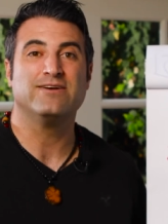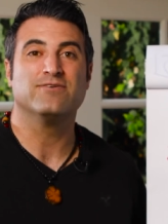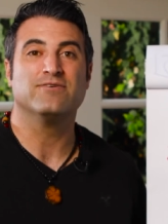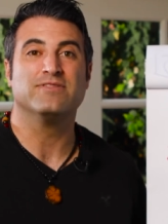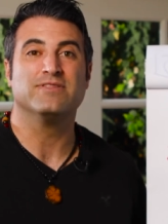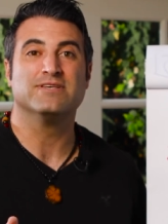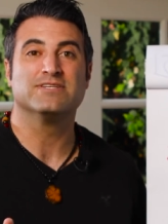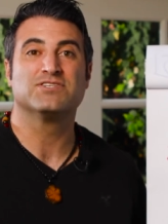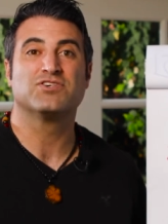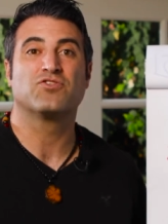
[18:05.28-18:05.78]
here
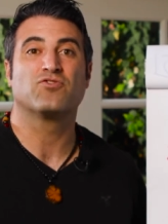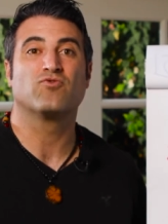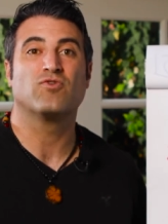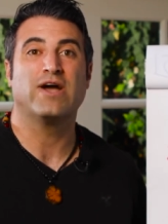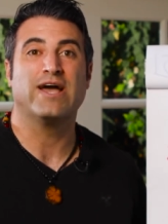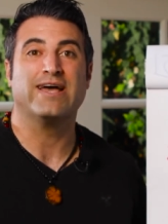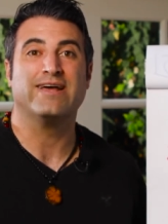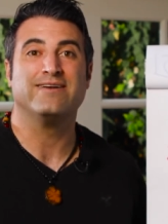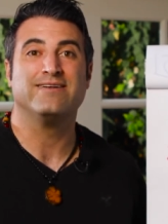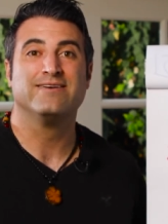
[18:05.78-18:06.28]
in this
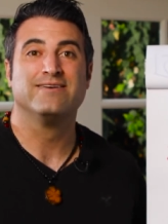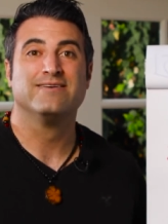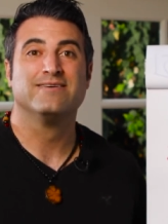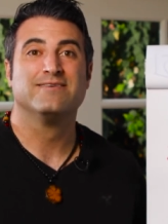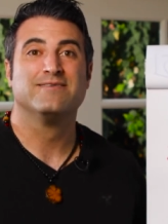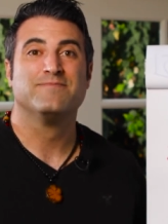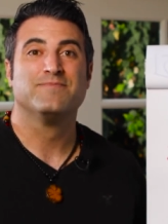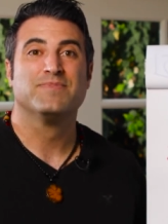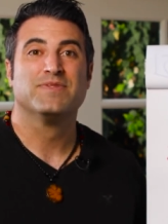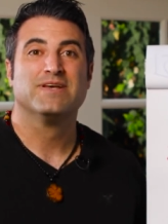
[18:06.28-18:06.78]
thread.
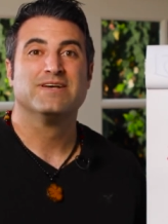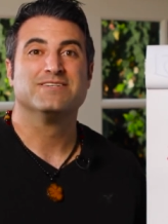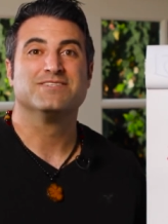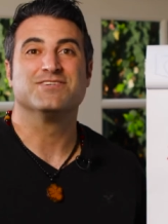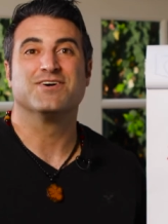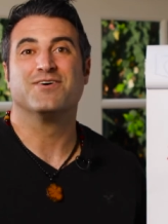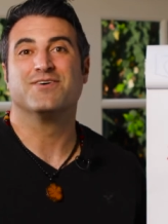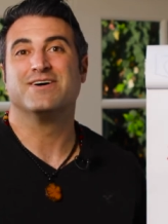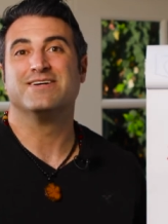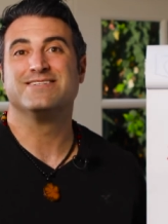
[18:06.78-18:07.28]

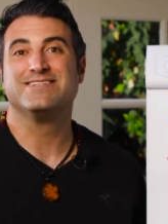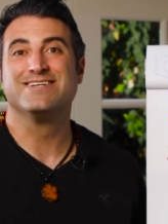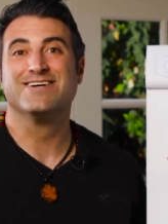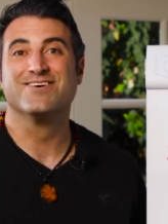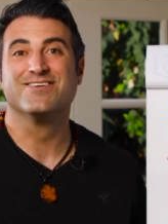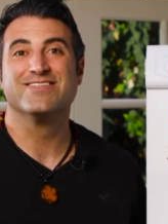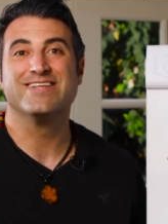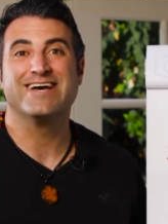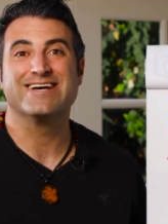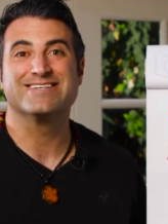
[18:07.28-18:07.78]
So
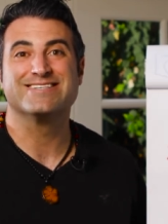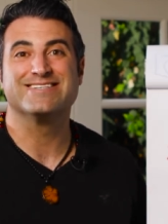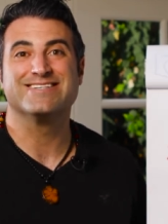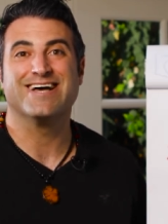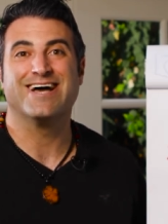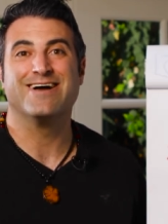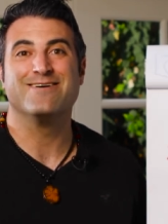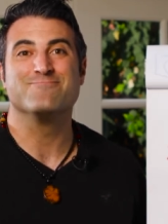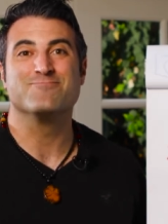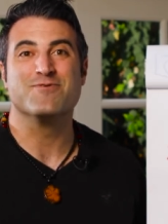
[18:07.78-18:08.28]
until next
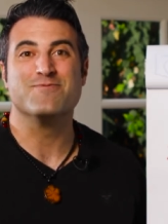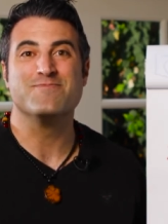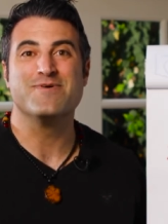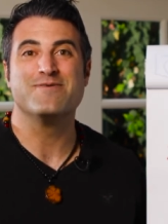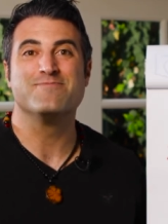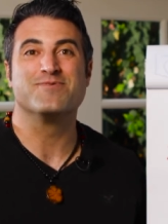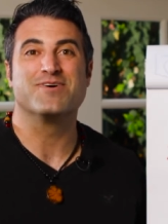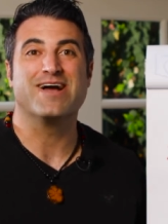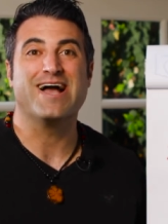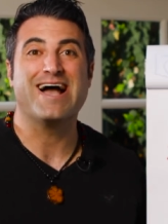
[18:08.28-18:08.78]
time,
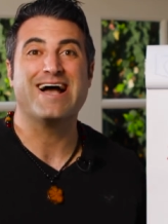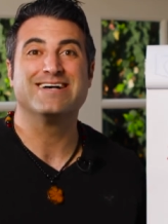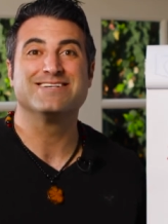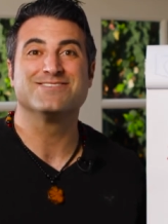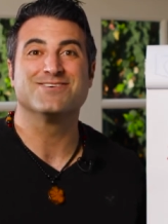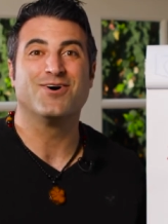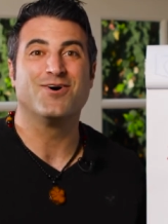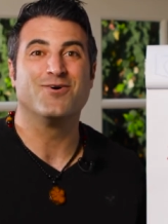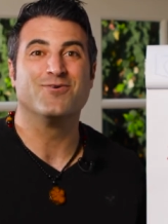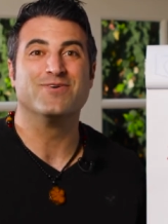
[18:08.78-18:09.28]
remember,
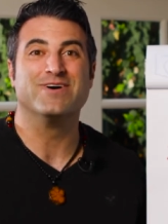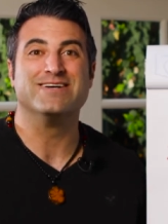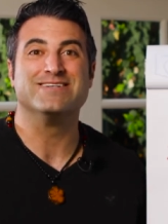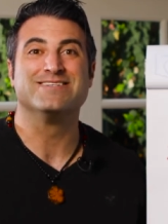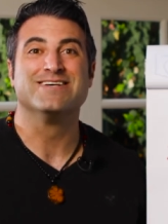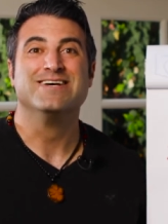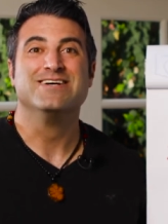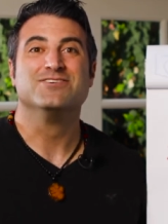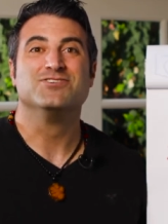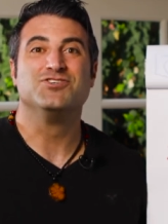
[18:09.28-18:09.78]
as
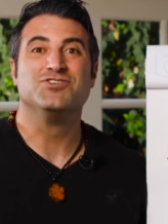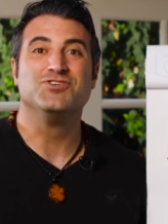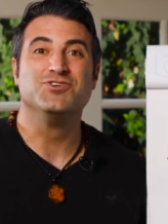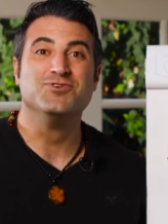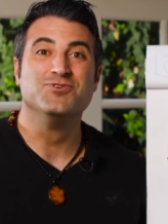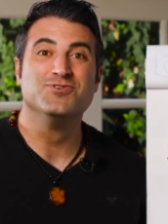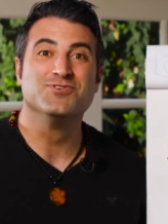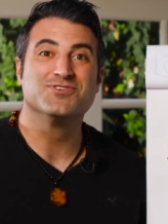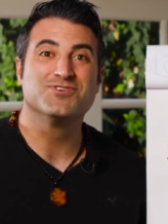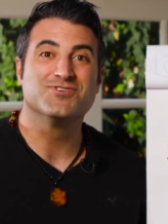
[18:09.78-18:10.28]
always,
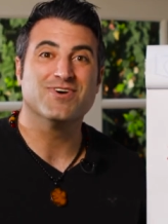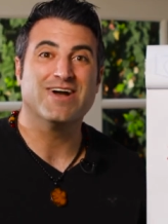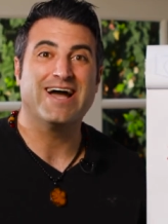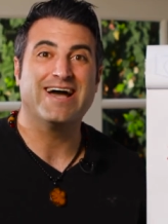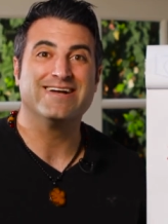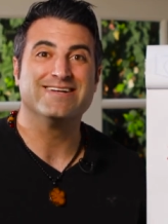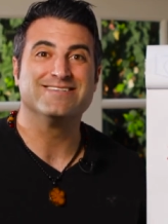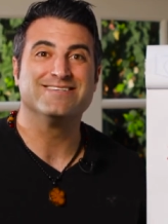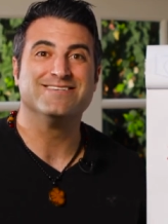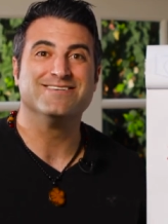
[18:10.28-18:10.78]
choose
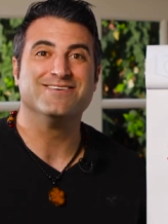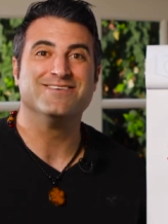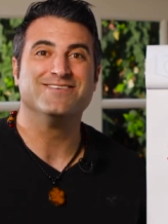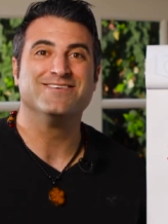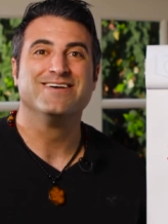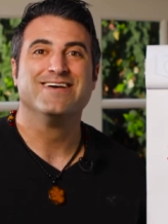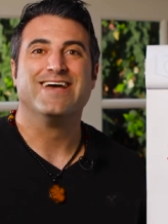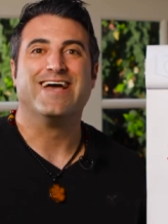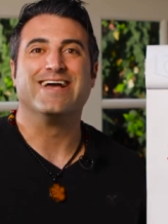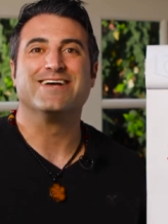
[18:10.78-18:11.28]

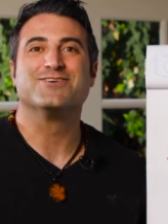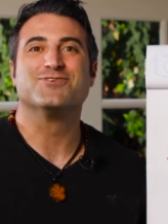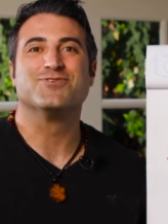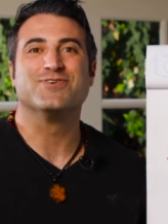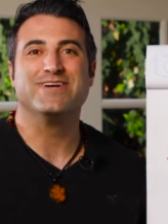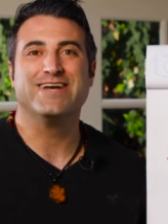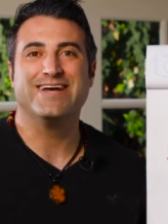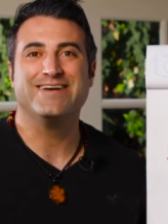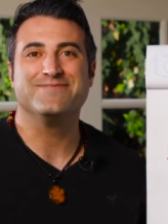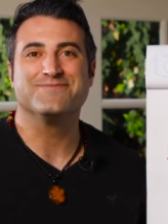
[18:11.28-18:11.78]
gratitude and
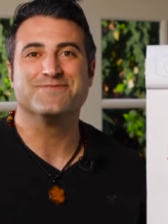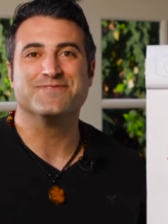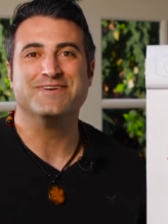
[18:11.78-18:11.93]
create